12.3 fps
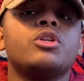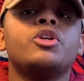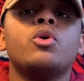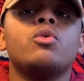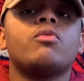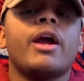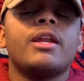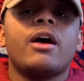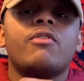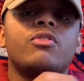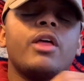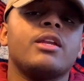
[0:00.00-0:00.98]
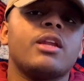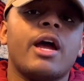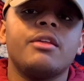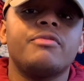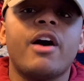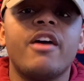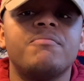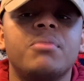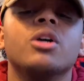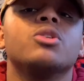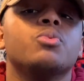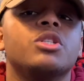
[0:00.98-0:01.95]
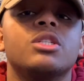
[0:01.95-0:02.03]
GOAT right now for like
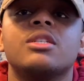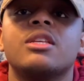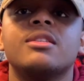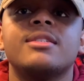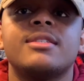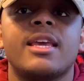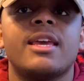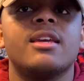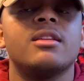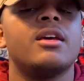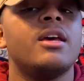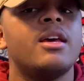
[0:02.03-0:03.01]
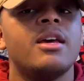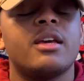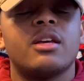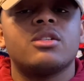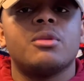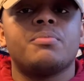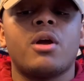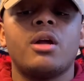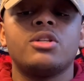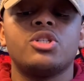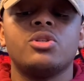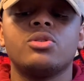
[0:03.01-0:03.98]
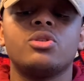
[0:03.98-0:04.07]
$95, which is insane. Because LeBron
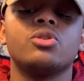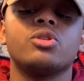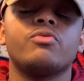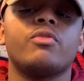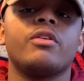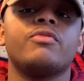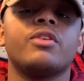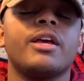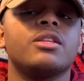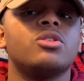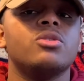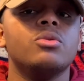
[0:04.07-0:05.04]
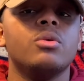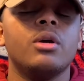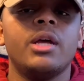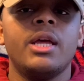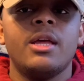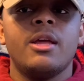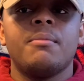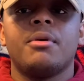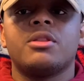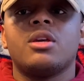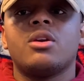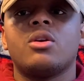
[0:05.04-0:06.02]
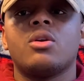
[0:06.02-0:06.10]
shoes usually run for like $2, but
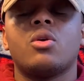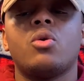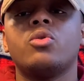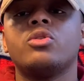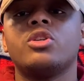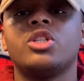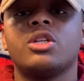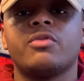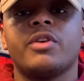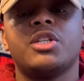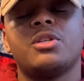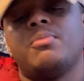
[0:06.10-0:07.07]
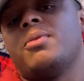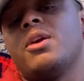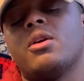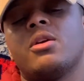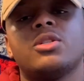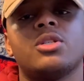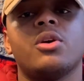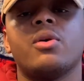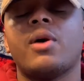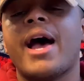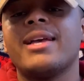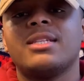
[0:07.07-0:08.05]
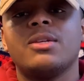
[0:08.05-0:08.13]
they're an older generation pair, so
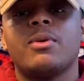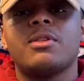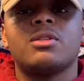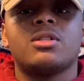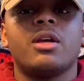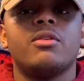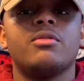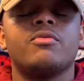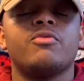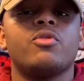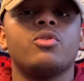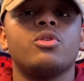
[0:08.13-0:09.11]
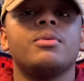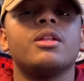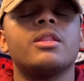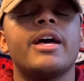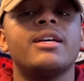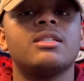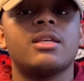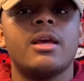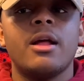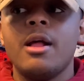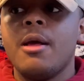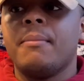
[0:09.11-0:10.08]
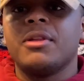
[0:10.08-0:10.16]
I see why they're selling for a little bit less.
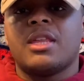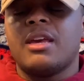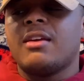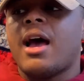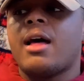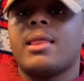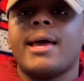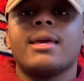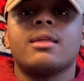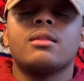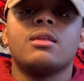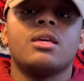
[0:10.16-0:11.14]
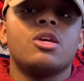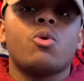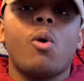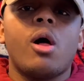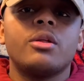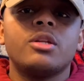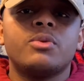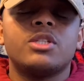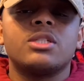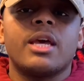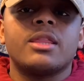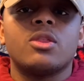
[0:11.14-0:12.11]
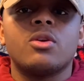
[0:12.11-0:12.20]
But they got like the equality, which is
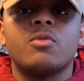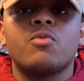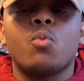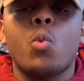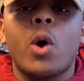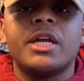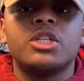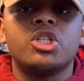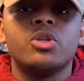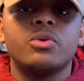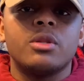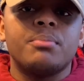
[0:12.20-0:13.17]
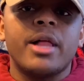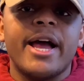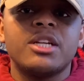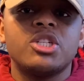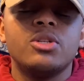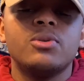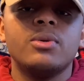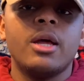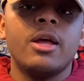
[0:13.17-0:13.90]
like the white shoe and the black shoe.